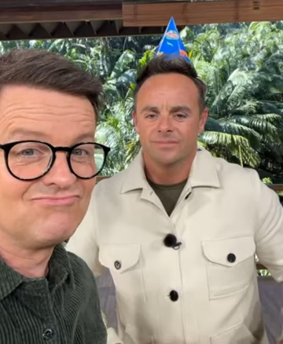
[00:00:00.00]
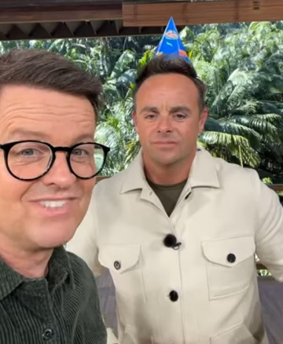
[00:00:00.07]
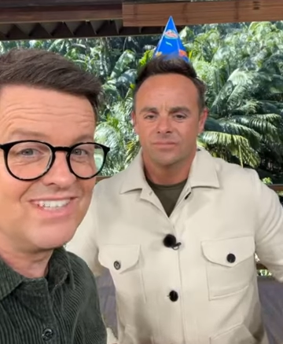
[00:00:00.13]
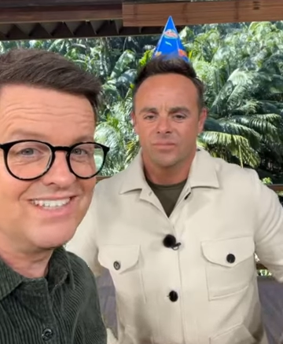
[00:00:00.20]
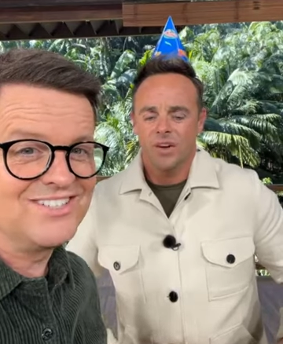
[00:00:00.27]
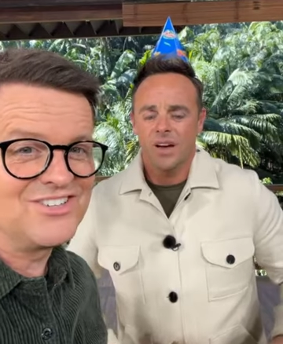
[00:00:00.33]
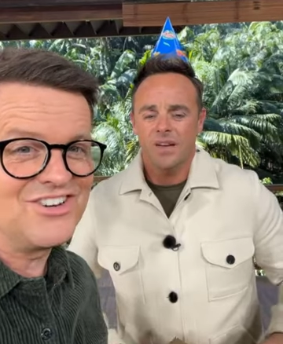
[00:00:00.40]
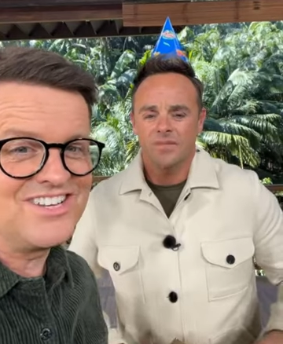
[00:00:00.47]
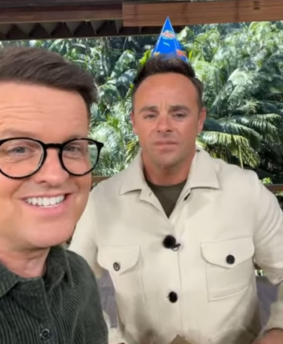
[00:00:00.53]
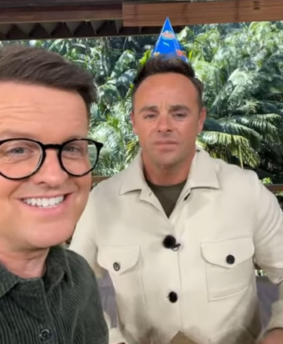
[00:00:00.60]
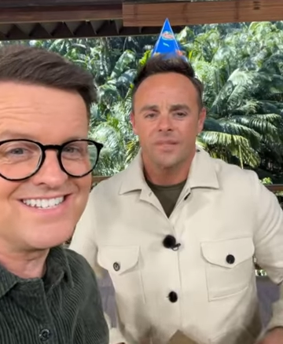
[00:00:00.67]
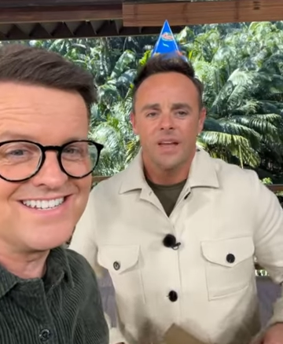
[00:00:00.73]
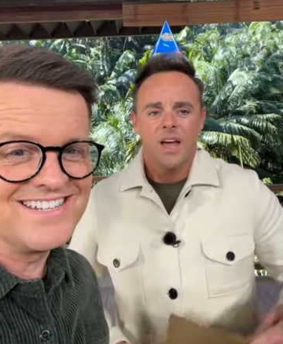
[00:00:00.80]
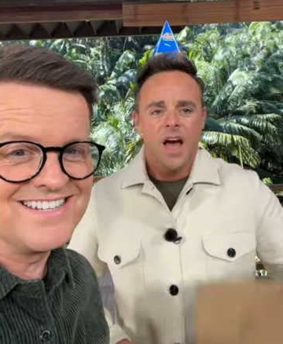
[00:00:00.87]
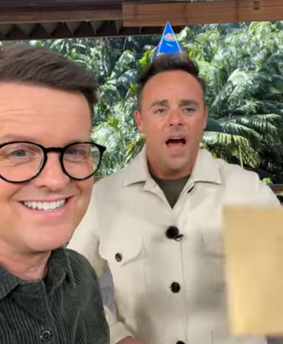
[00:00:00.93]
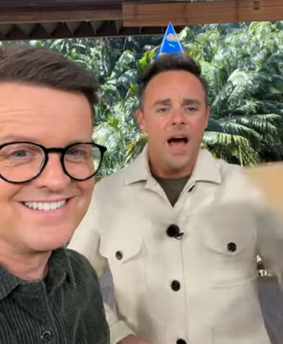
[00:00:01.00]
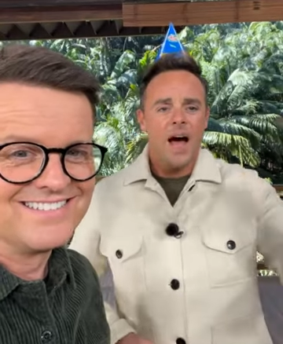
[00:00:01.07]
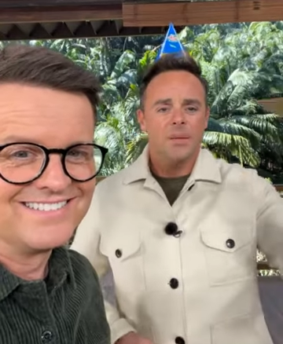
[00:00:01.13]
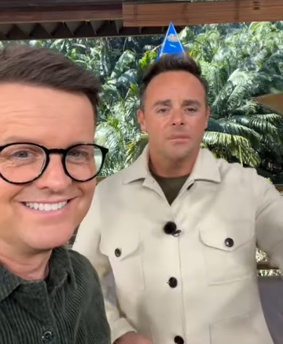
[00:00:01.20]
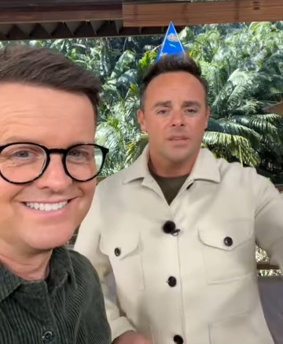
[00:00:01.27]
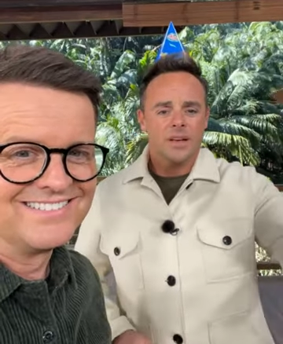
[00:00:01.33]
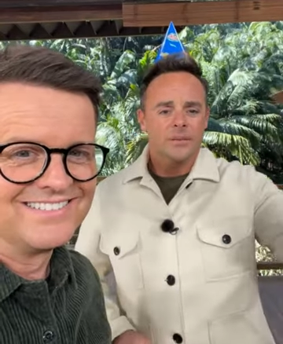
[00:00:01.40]
Speaker 1: Interesting. Right?
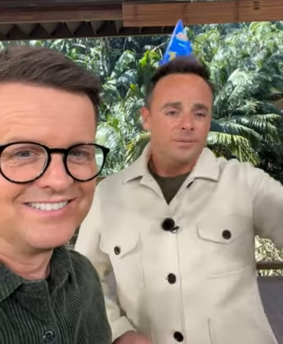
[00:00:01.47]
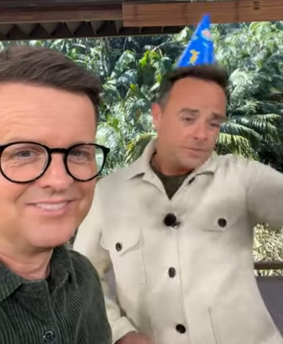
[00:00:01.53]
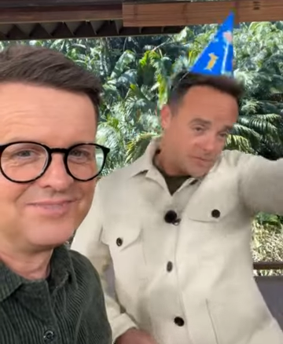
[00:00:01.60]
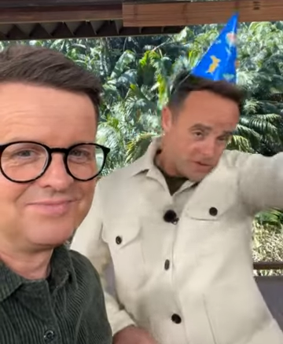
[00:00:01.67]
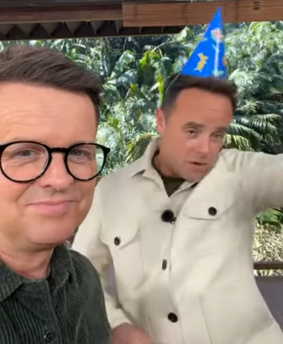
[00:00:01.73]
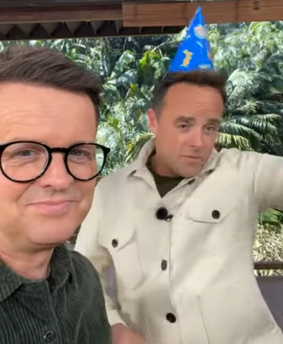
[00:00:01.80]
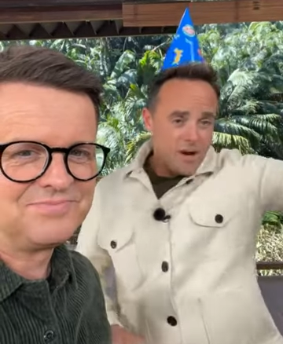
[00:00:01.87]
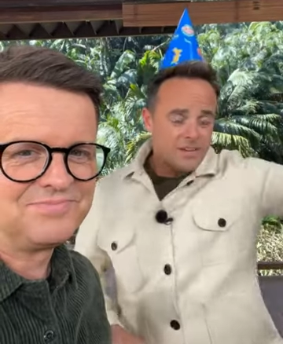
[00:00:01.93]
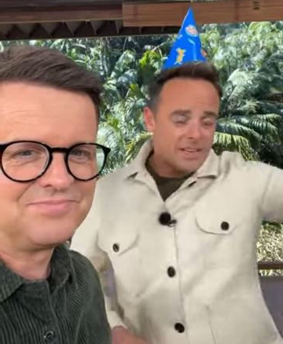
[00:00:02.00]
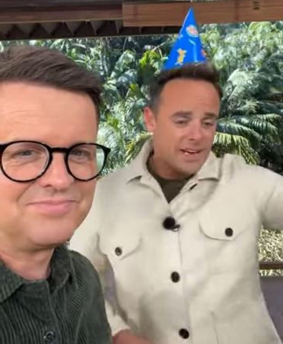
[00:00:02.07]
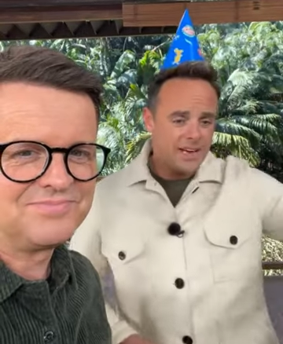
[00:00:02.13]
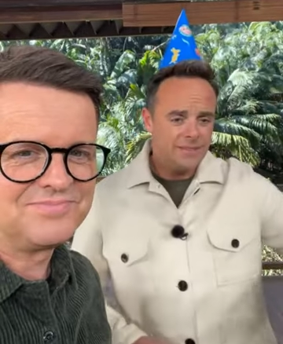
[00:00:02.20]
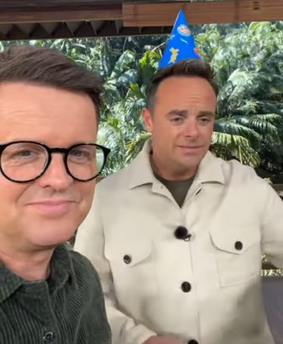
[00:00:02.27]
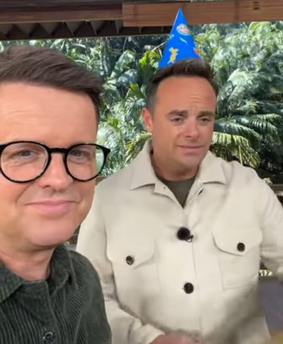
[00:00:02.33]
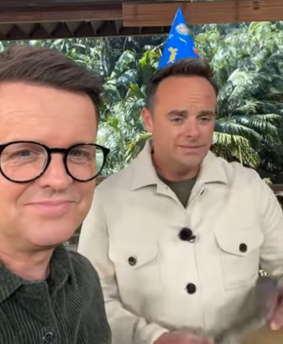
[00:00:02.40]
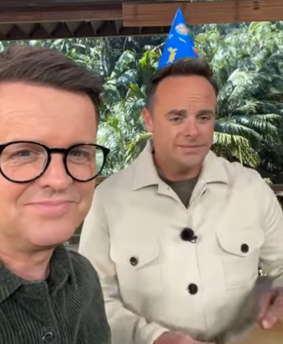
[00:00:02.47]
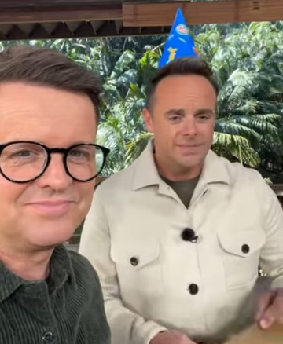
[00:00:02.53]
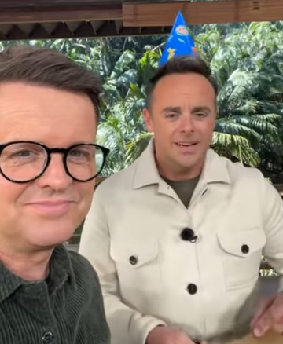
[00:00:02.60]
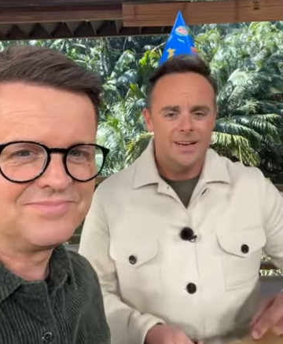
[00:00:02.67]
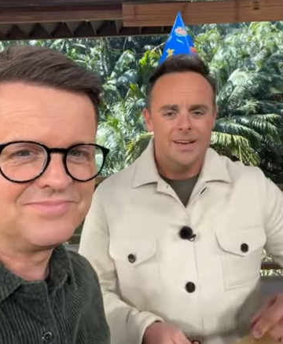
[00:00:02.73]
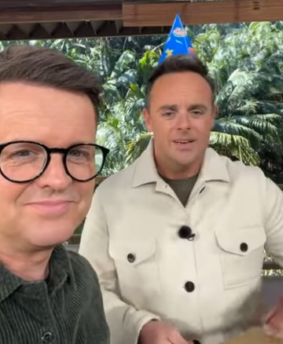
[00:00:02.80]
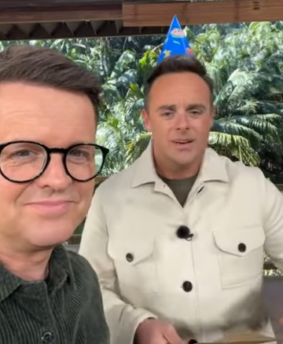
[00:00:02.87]
Um, come on here.
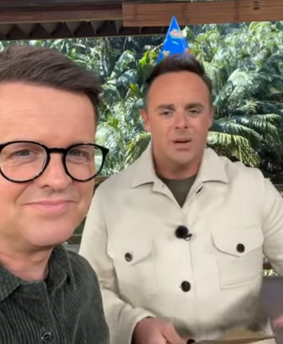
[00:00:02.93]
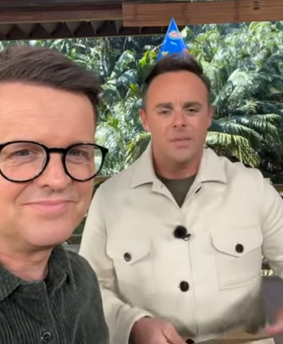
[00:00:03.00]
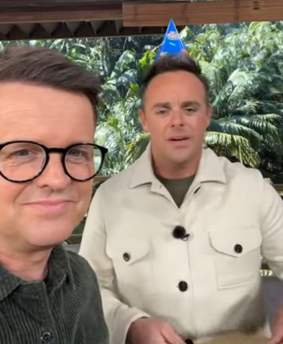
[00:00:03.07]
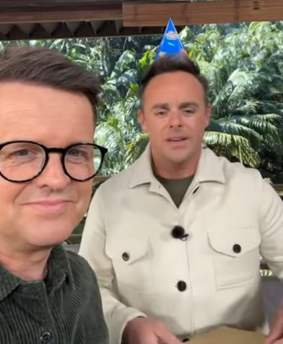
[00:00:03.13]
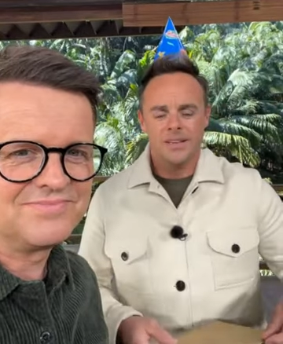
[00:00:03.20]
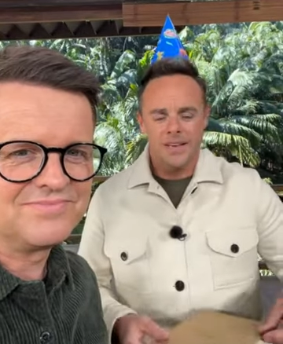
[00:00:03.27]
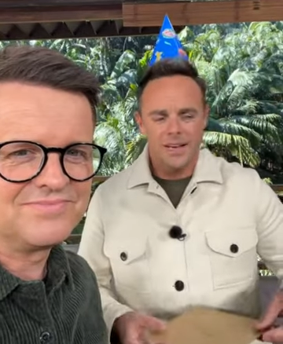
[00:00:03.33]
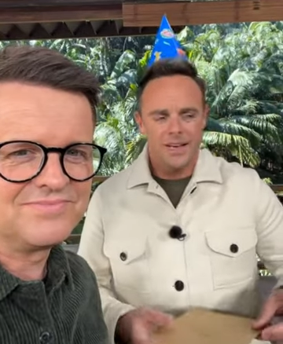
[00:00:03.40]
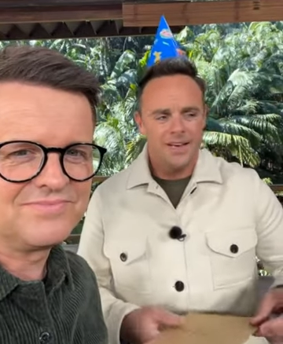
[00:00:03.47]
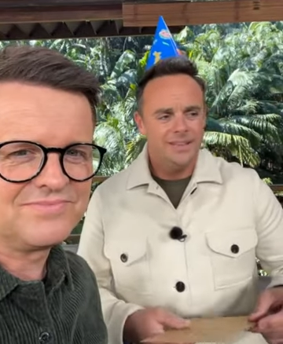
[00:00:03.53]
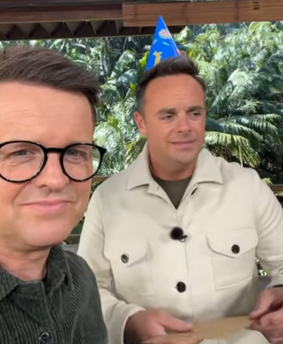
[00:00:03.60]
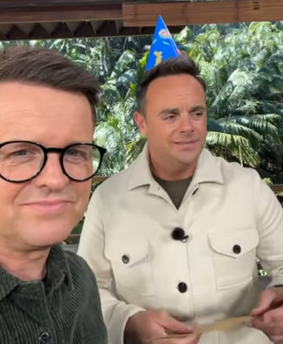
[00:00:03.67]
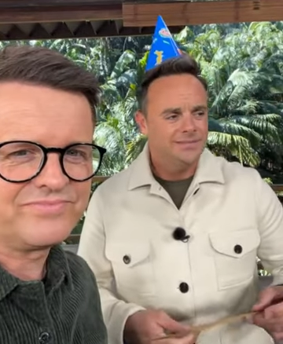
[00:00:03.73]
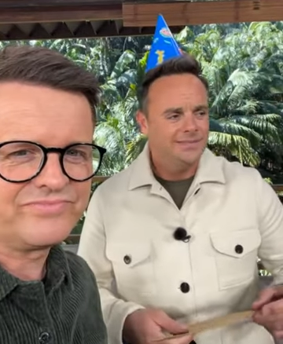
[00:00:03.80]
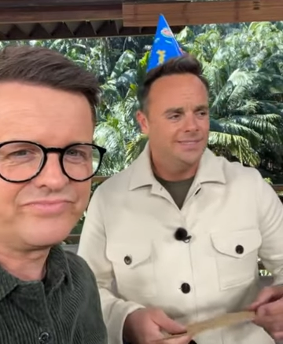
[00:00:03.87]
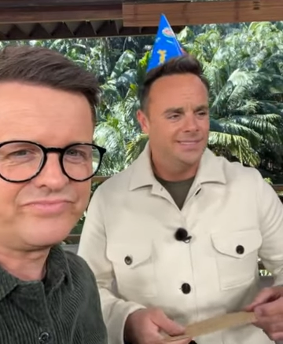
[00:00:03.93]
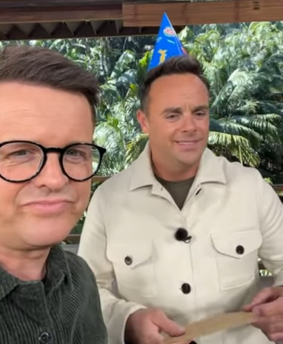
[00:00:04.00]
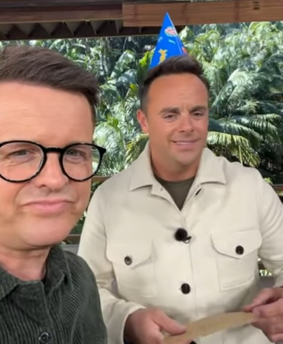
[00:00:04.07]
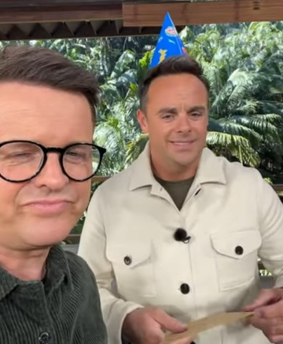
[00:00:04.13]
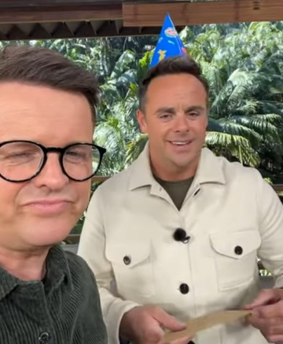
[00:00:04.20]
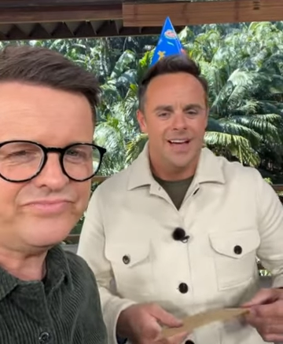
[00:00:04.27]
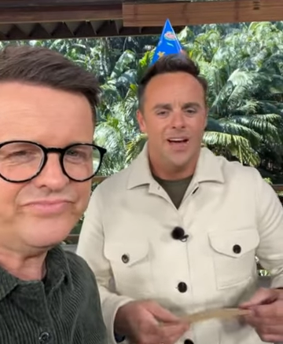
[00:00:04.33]
Come on here,
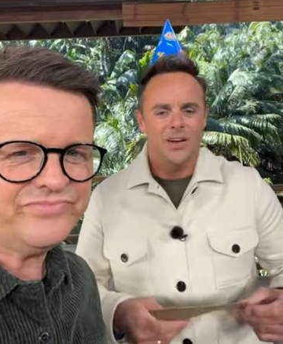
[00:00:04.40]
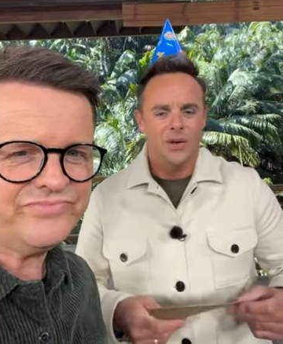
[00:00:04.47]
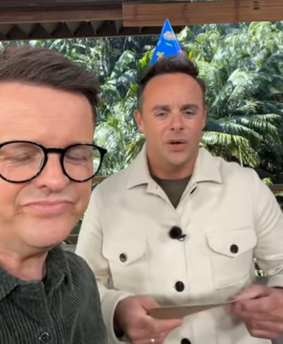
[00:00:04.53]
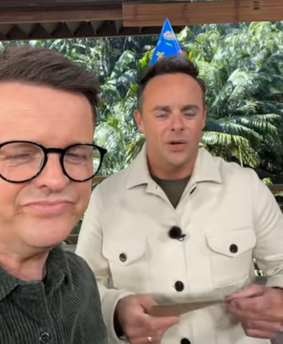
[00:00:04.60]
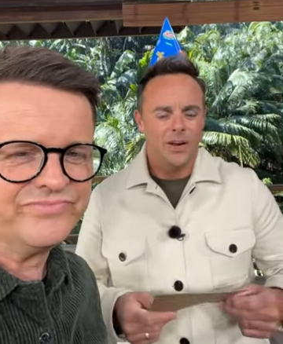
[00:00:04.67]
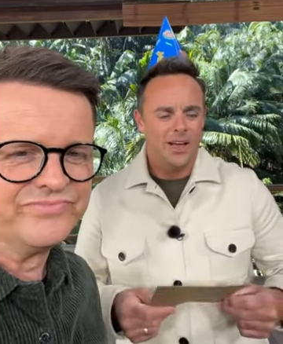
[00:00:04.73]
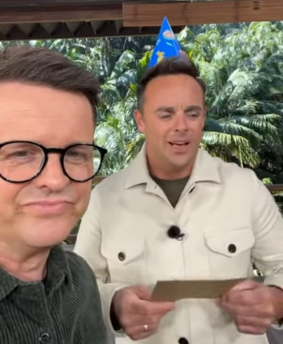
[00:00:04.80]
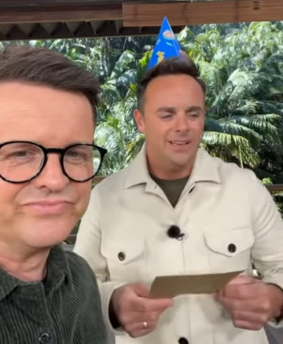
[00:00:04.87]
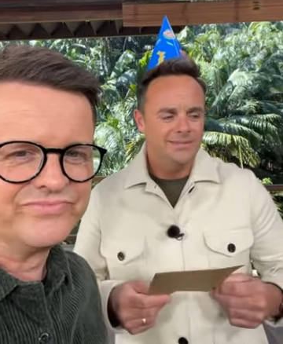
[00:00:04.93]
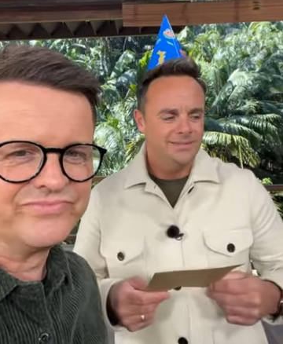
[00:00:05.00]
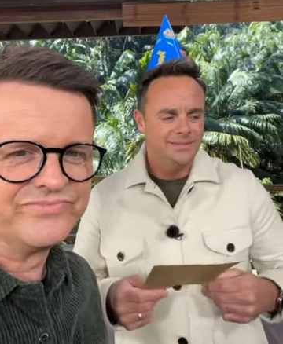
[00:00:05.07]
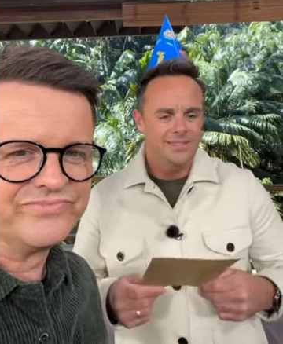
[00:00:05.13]
Lola.